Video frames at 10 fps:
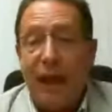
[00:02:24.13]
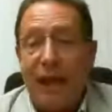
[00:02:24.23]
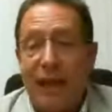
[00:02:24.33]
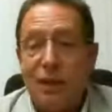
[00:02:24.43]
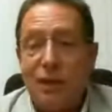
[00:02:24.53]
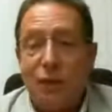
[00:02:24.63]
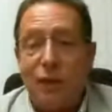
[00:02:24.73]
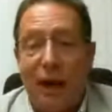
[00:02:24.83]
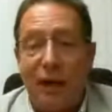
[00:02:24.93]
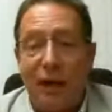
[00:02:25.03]
It
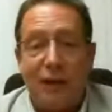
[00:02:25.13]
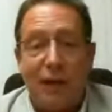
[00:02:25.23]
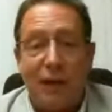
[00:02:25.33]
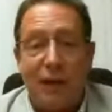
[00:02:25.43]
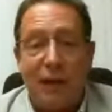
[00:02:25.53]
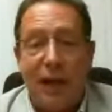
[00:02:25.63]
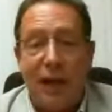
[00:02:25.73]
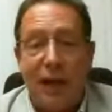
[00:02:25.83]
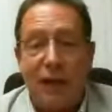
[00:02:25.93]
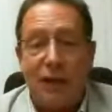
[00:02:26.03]
isn't your final
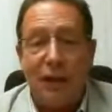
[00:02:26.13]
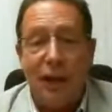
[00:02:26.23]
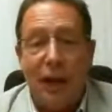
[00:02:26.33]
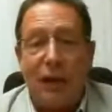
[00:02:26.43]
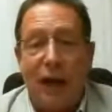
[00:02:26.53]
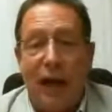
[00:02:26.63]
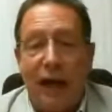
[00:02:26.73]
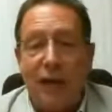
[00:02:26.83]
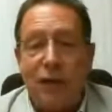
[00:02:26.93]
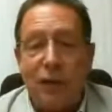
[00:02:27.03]
destination.
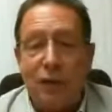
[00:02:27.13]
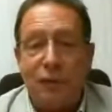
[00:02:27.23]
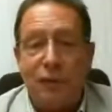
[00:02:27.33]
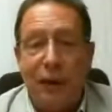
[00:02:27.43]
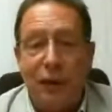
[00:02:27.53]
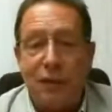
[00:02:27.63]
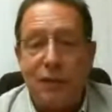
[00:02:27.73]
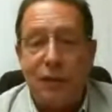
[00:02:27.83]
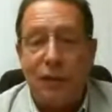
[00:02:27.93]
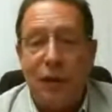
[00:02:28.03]
I'll guide you to
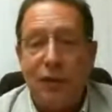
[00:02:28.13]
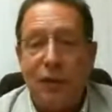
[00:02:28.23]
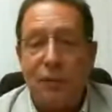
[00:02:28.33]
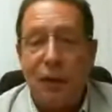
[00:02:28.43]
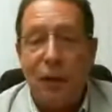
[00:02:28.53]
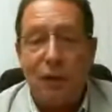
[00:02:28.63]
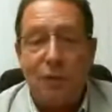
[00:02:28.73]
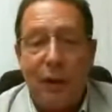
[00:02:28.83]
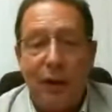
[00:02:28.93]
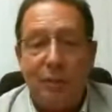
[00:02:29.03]
focus on long-term
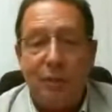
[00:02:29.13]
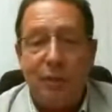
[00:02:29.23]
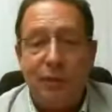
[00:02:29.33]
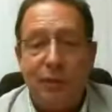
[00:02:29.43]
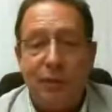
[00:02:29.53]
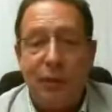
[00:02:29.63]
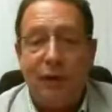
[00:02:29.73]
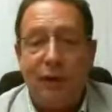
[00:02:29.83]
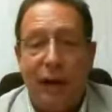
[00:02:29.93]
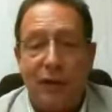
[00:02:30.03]
goals while improving your
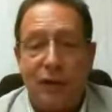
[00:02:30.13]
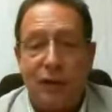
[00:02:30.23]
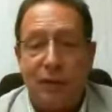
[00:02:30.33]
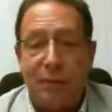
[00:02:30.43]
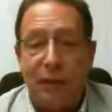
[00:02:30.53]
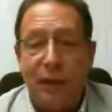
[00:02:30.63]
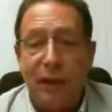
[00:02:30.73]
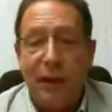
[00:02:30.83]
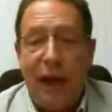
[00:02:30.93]
current relationship.